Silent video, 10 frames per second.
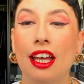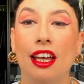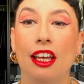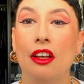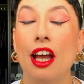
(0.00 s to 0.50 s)

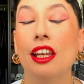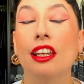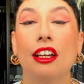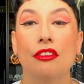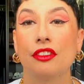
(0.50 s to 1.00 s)
Uh, I
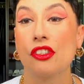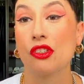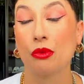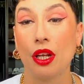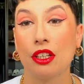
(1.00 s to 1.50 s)
love this
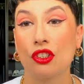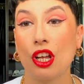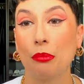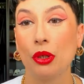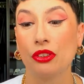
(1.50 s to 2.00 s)
trench.
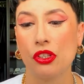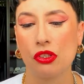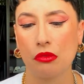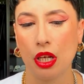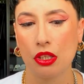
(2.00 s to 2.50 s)
I bought
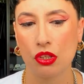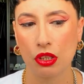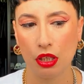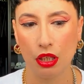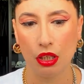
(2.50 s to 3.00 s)
this trench
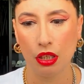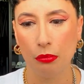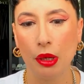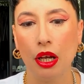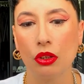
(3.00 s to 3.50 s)
uh,
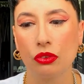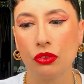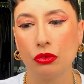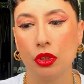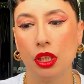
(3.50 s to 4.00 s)
about
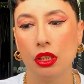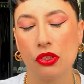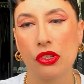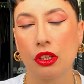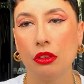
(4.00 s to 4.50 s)
three
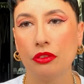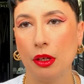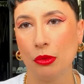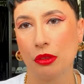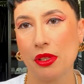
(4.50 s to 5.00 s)
years ago, if
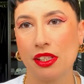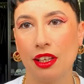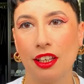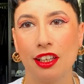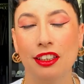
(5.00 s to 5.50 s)
I'm not
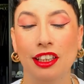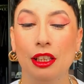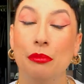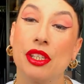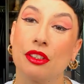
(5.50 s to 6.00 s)
mistaken,
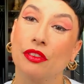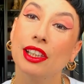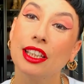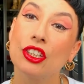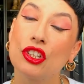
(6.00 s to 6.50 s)
in Bicester
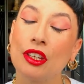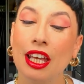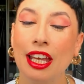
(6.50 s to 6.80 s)
Village.